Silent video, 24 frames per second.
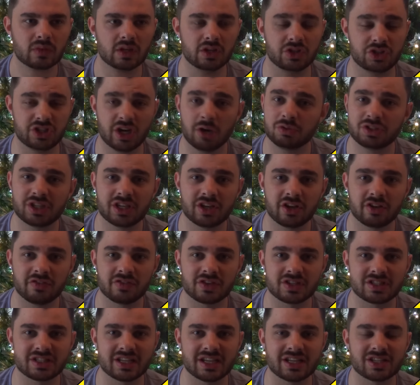Chelsea do
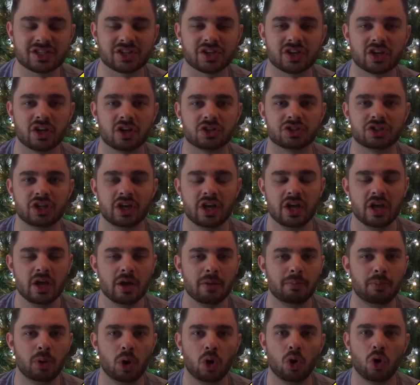this season looks
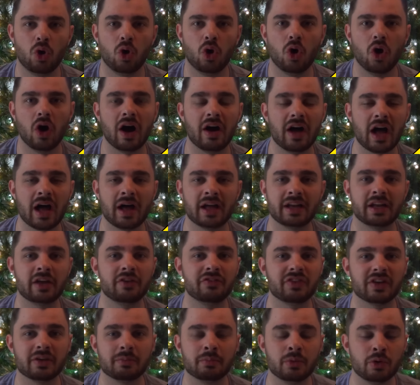poor. I don't
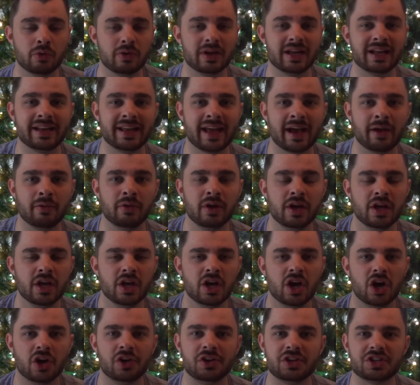think Mourinho
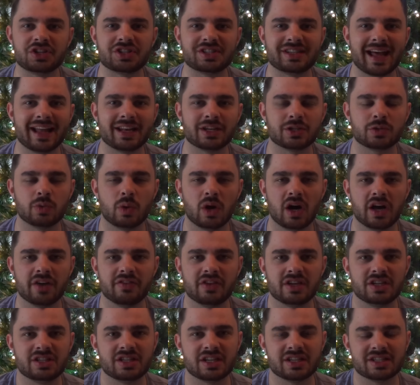understands why
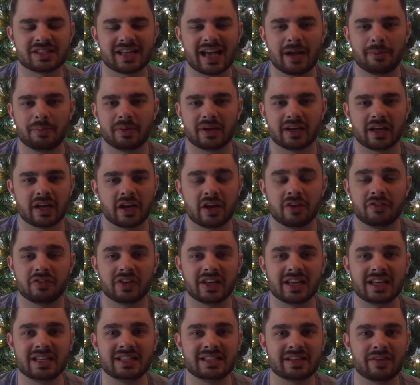these things are happening. I don't
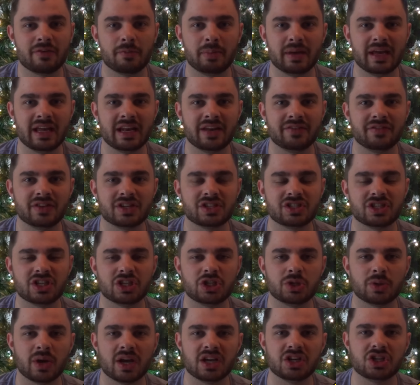think he's ever been in this
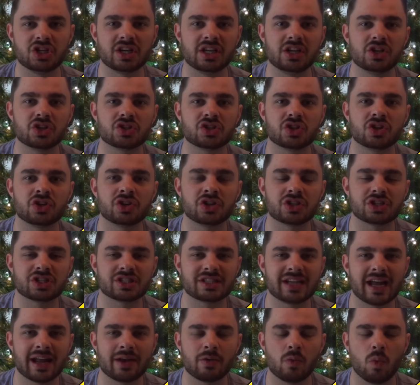situation. He doesn't
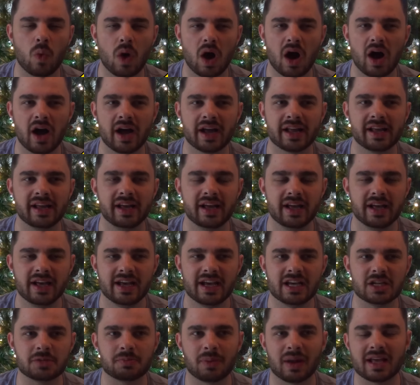understand why
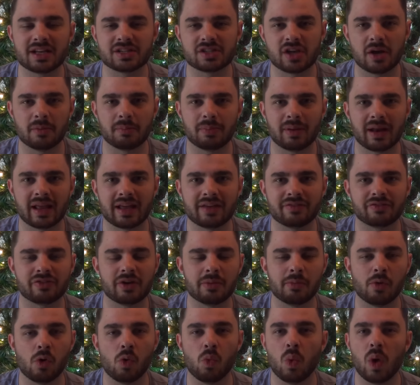his players aren't playing for
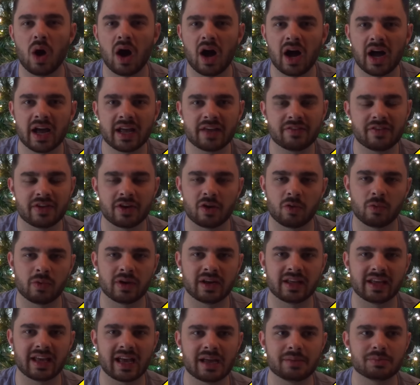him or why they're not
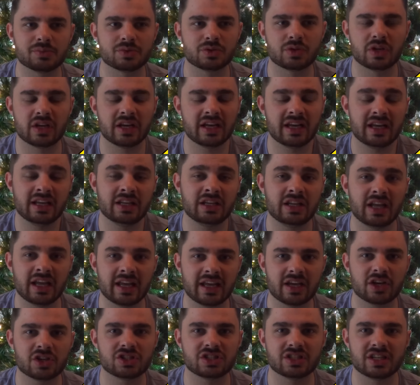winning games,
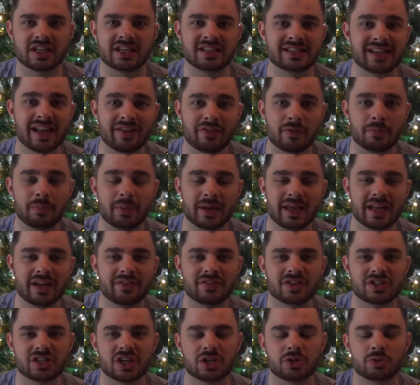because he's never been in
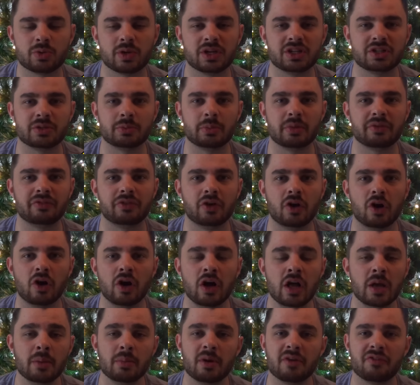this situation before.
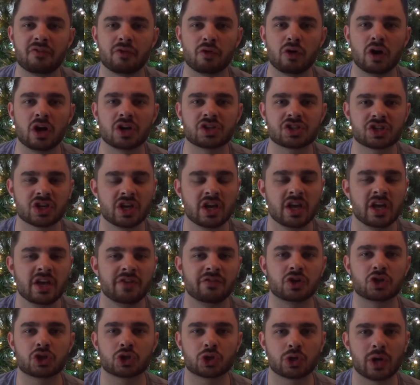But for us,
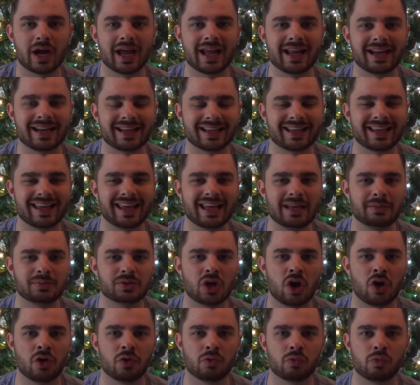the train keeps
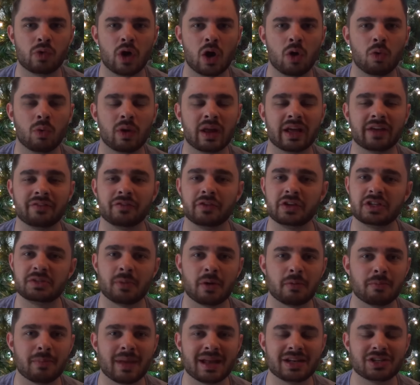on rolling. This
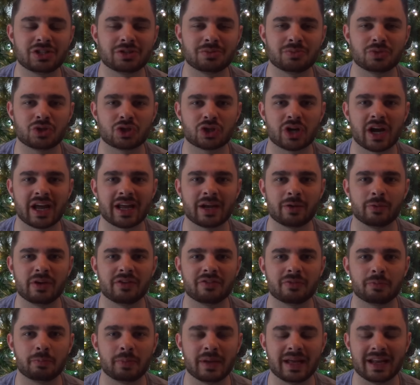momentum train
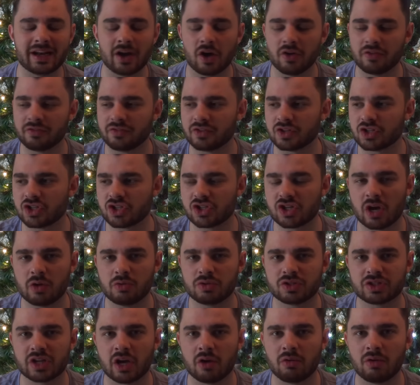we've been on for
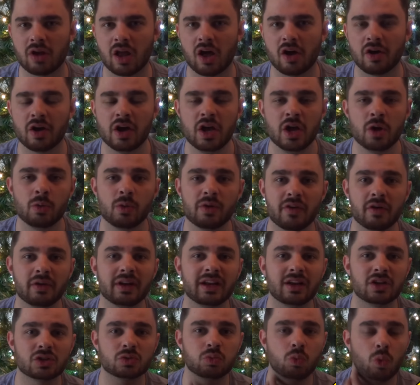so, so long. We've
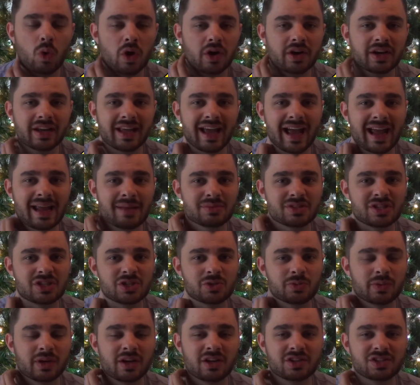only lost 1 game
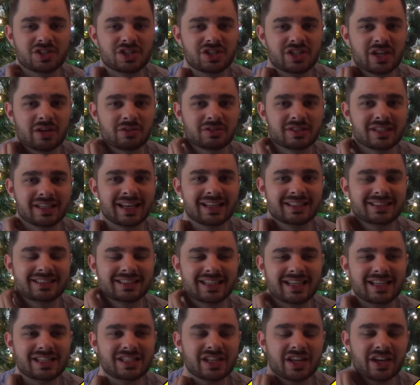since we lost to Chelsea last
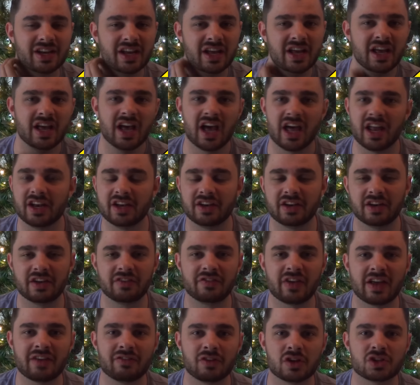season, and
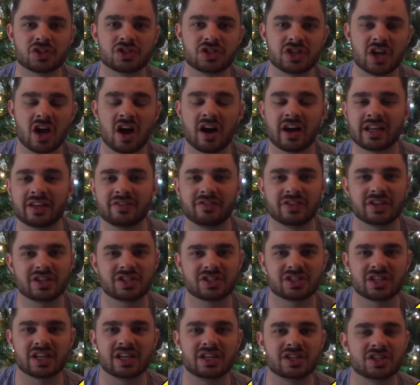they've lost 9
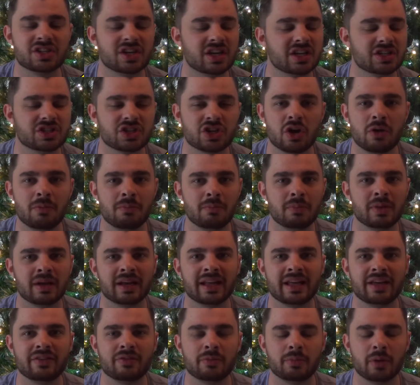this season. It's an
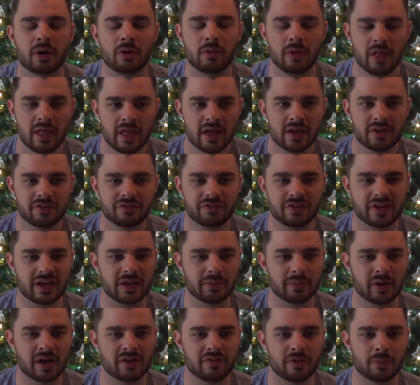unbelievable
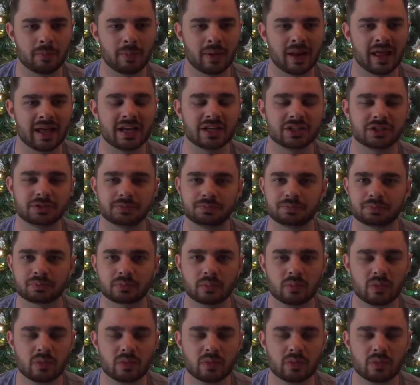feat by the players.